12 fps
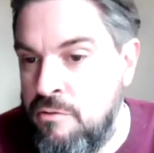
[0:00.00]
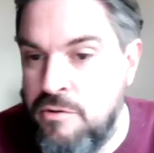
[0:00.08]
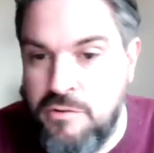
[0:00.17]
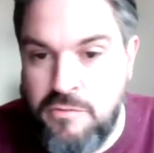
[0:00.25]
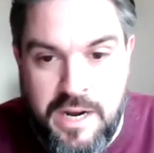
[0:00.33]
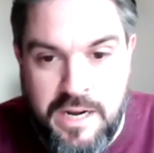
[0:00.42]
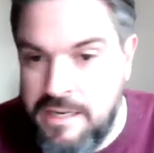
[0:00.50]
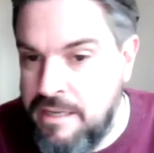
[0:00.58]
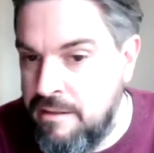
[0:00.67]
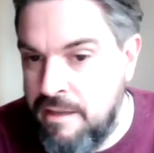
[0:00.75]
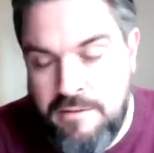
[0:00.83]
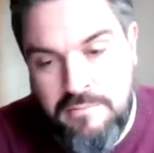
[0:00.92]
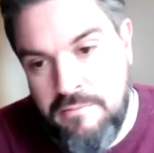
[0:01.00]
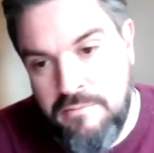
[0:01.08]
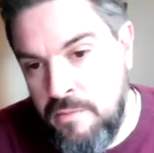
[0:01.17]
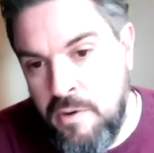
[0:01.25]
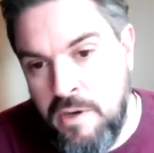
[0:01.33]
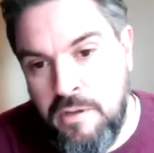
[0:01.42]
directly, then
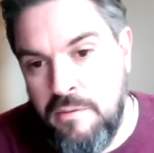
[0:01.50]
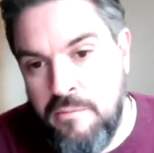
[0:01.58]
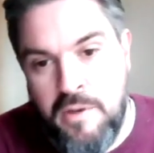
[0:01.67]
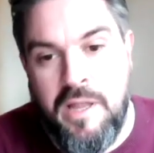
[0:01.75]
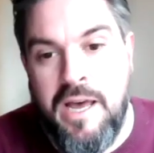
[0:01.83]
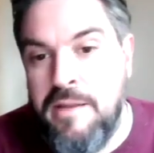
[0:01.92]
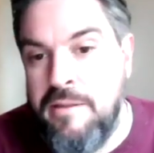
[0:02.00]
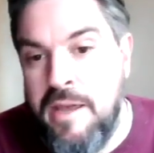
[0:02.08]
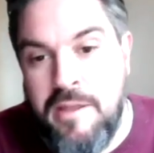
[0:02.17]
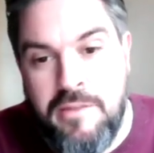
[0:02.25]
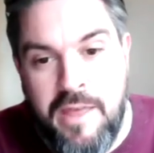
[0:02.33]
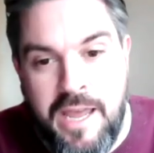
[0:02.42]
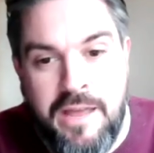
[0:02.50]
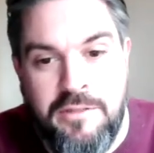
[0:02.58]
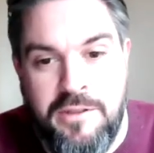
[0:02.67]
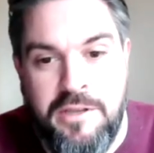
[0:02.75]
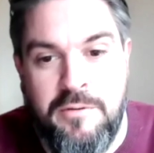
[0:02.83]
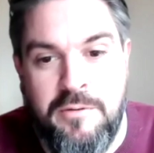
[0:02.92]
well, hey, they had
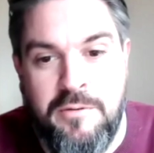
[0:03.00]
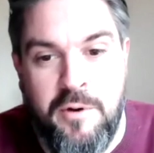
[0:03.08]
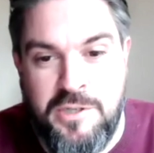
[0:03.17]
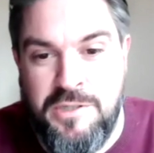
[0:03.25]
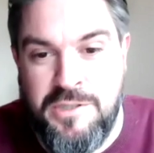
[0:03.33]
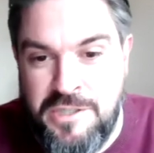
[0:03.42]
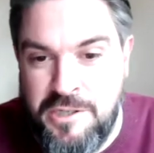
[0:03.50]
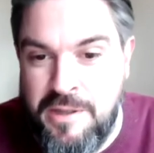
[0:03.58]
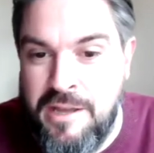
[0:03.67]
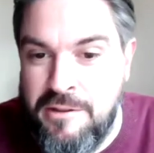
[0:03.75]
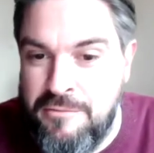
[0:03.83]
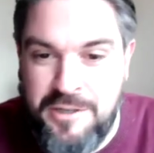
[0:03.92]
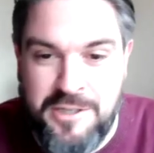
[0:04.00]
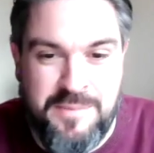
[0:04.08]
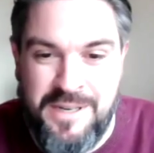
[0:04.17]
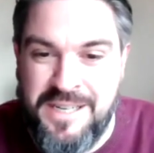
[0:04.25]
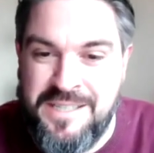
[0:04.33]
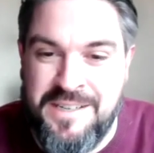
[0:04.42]
the opportunity to do that in the
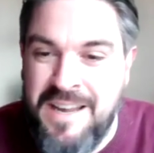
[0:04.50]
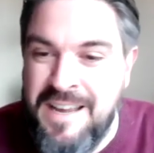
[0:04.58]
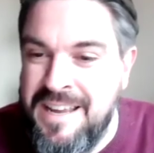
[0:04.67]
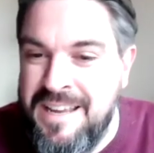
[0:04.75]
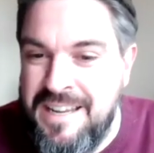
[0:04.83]
first place.